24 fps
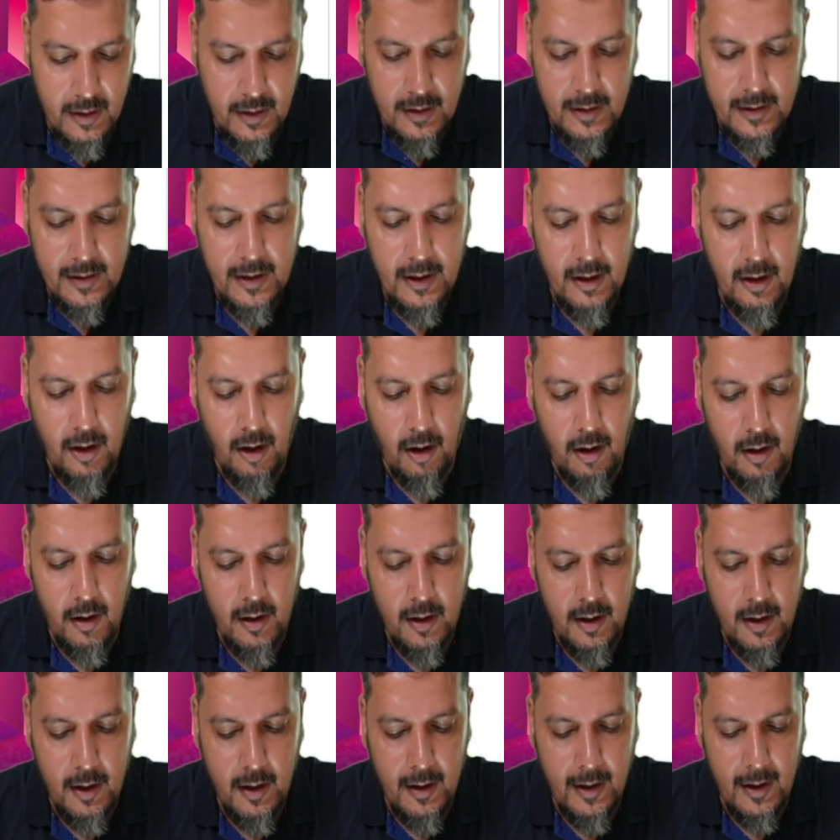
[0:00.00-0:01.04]
he
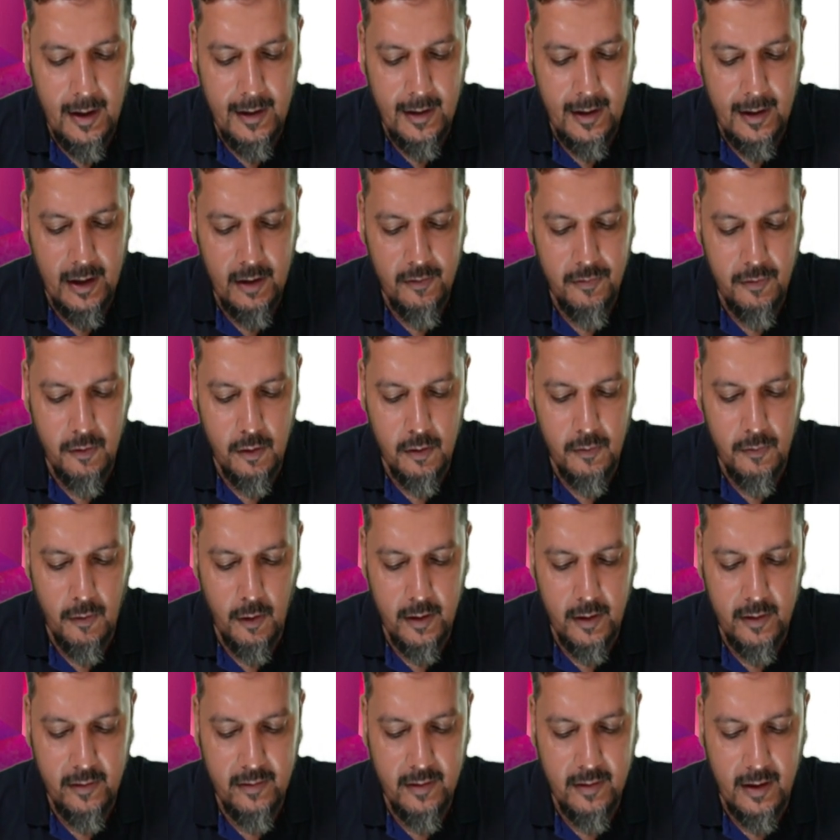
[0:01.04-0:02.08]
ordered an iPhone for
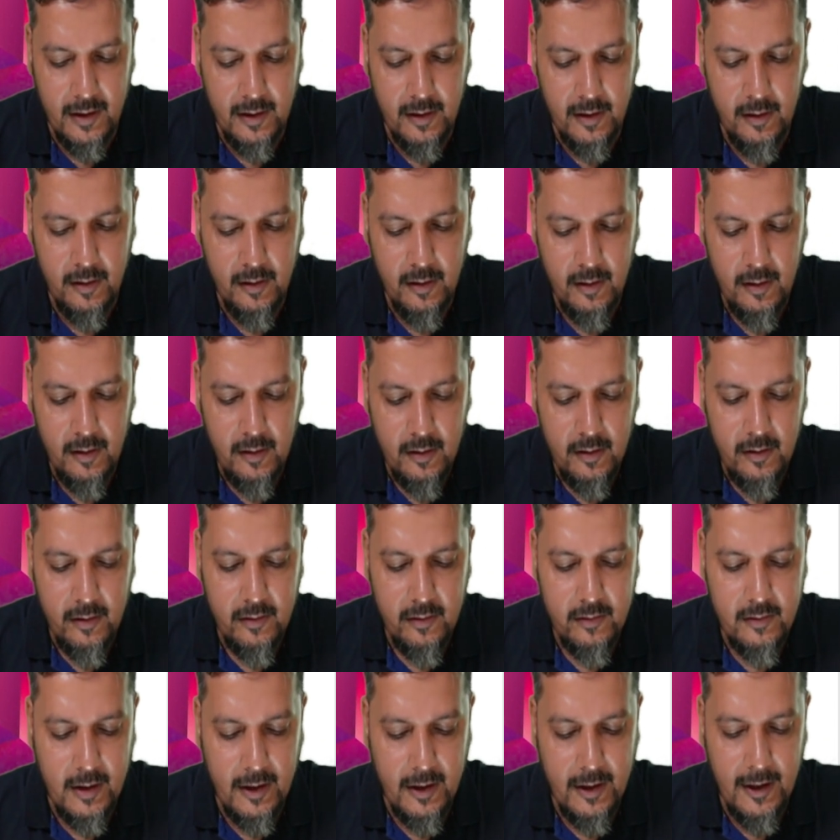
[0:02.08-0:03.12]
his son
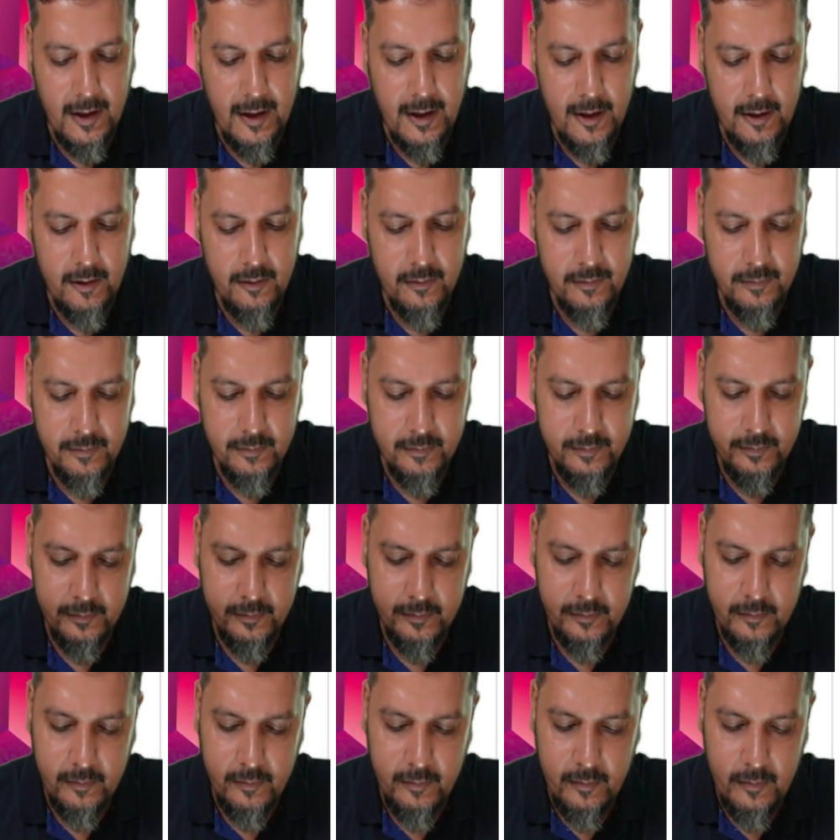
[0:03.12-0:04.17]
studying in
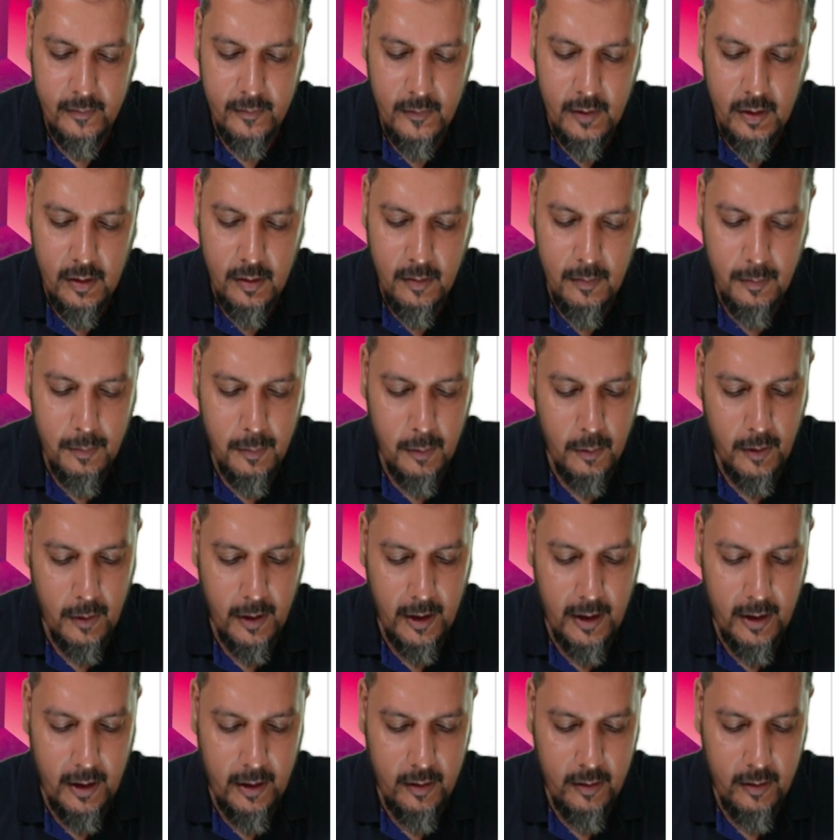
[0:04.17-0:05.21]
Pune